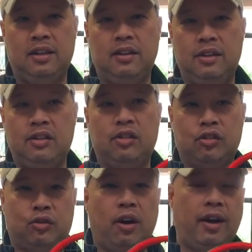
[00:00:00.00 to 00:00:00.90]
This is
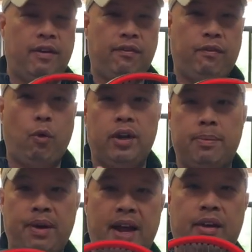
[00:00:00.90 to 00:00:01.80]
strung at 40
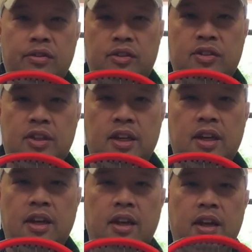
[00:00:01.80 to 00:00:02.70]
pounds,
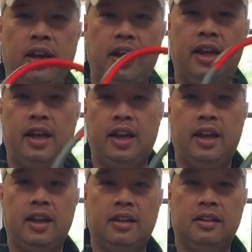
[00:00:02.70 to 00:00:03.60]

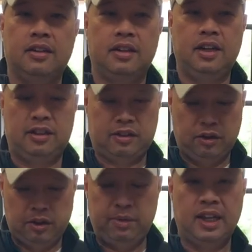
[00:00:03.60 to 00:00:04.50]
and it's
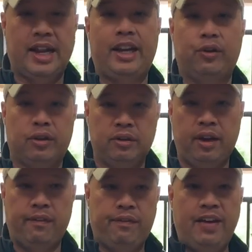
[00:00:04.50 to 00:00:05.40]
gonna be lighter
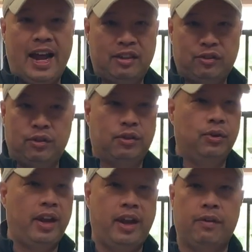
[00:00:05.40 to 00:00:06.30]
and faster
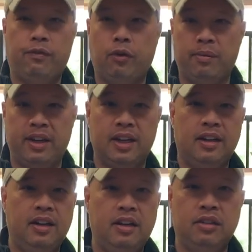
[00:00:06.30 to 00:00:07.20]
through the air for me.
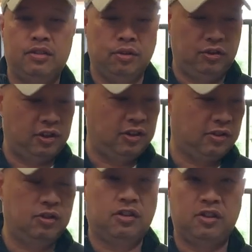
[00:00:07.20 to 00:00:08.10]
So
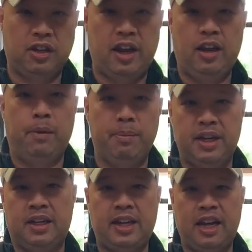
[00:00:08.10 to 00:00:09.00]
just to help
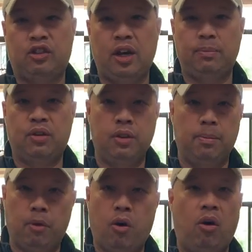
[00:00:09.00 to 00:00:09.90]
me catch up to the
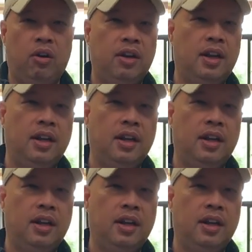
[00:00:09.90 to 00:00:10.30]
ball.